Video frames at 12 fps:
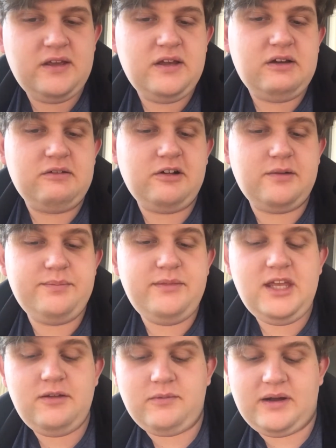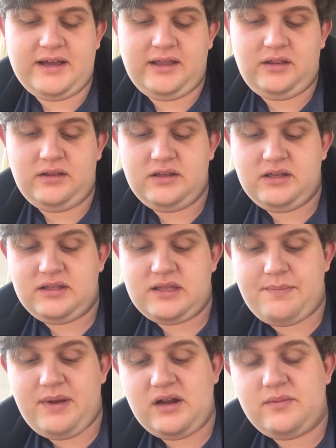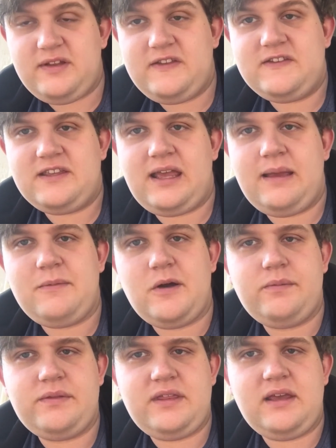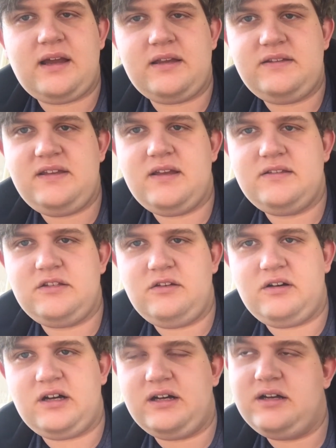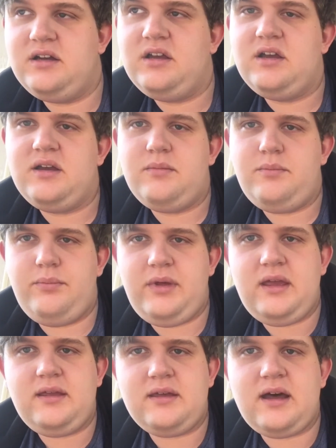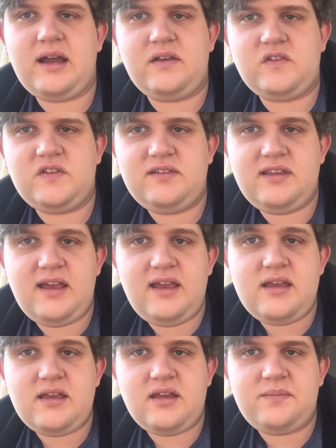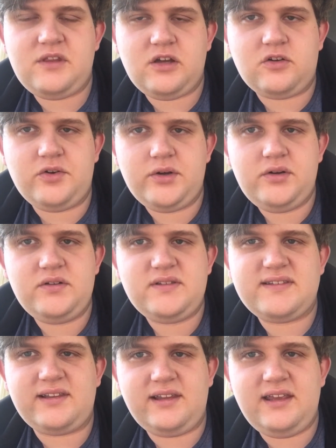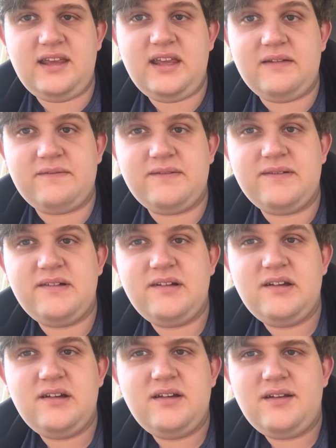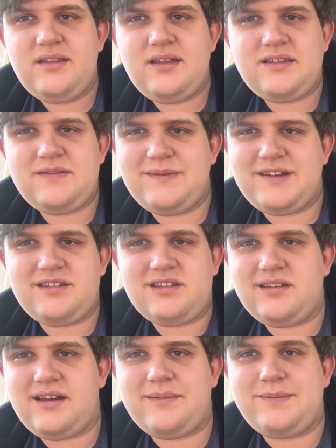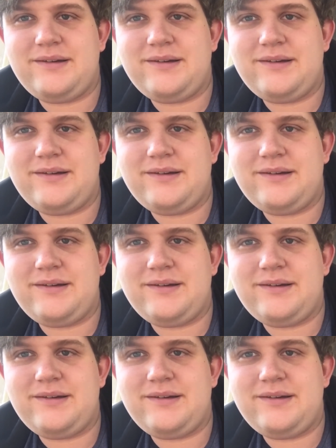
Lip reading: While meanwhile, the Bettermans came up with the idea to make Guy stay and the Croods leave. That's messed up.